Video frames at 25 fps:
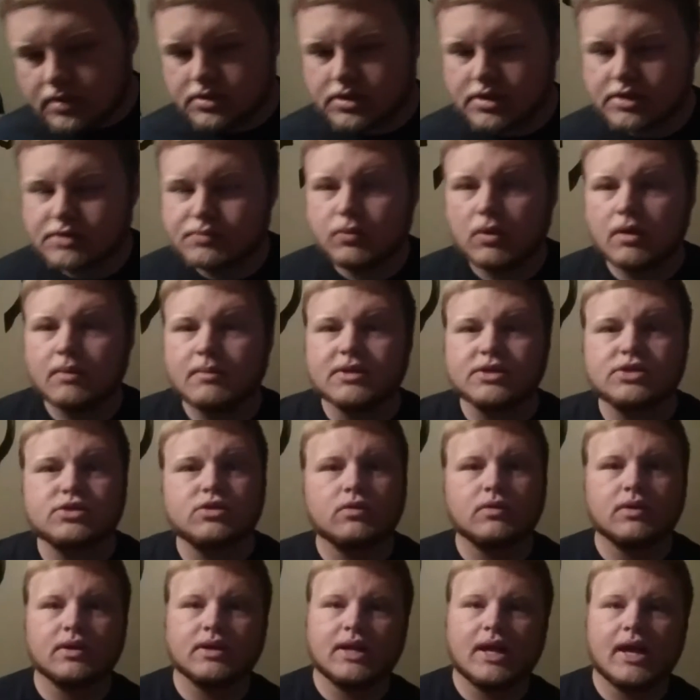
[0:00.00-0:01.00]
just pretty much
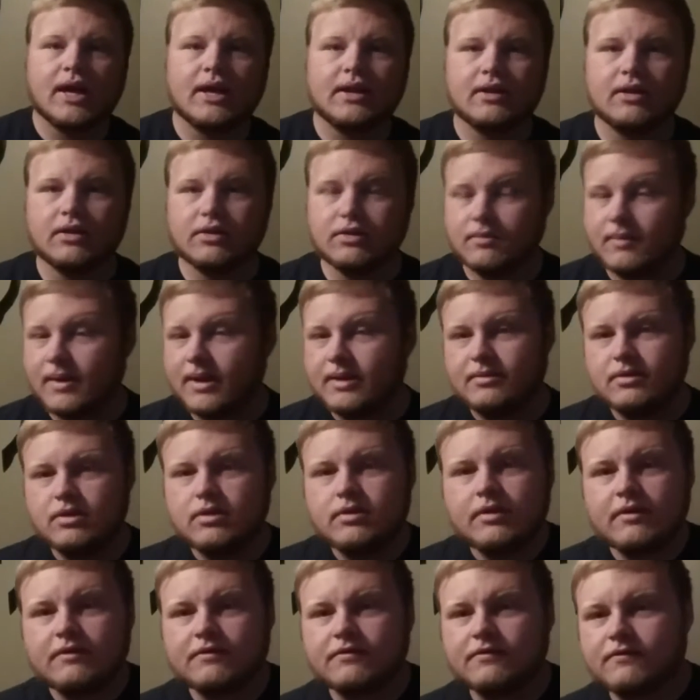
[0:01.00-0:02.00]
throwing it out there,
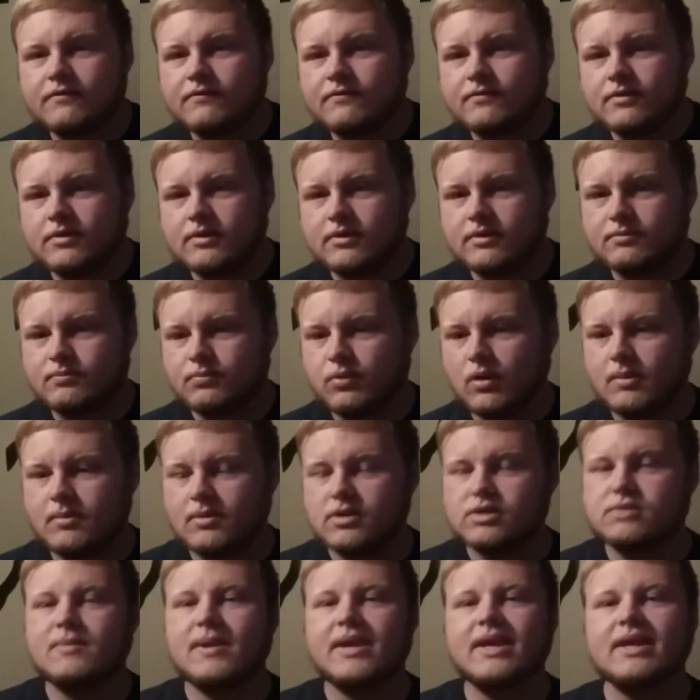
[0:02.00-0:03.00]
you can pretty
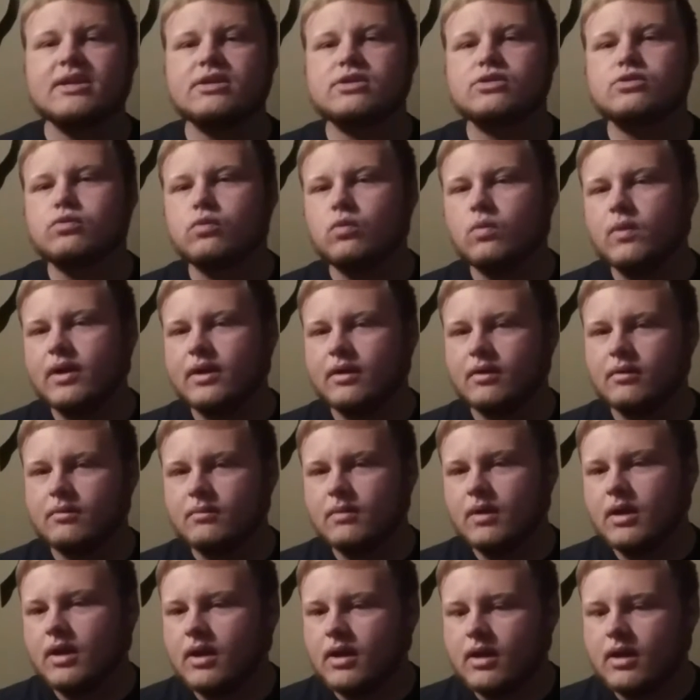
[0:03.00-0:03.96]
much make it swim.